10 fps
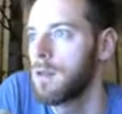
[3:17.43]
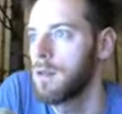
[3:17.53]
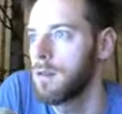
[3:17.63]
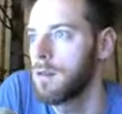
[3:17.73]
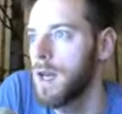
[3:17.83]

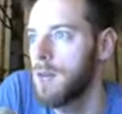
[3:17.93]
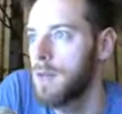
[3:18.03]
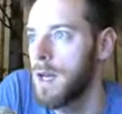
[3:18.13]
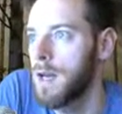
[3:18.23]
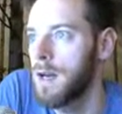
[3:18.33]
Same
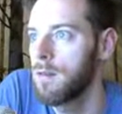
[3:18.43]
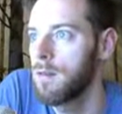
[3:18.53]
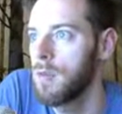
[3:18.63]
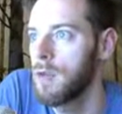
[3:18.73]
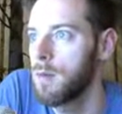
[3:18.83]
down,
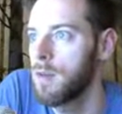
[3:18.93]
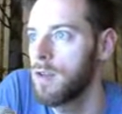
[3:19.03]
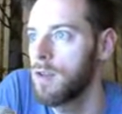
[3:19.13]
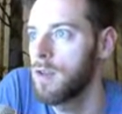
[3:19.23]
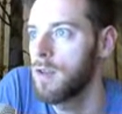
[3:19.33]
same
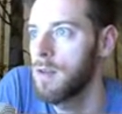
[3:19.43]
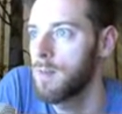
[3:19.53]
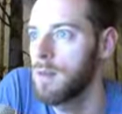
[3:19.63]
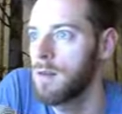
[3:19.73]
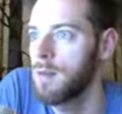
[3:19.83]
across, same
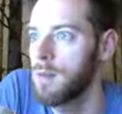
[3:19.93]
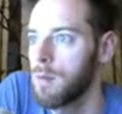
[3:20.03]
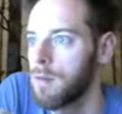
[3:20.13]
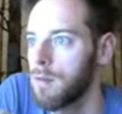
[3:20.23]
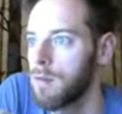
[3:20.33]
down, same
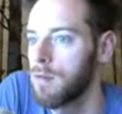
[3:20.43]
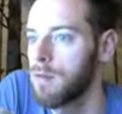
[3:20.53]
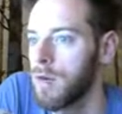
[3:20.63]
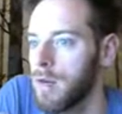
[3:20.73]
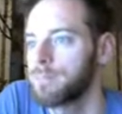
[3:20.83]
across.
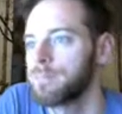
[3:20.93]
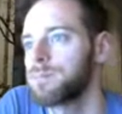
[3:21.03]
Right?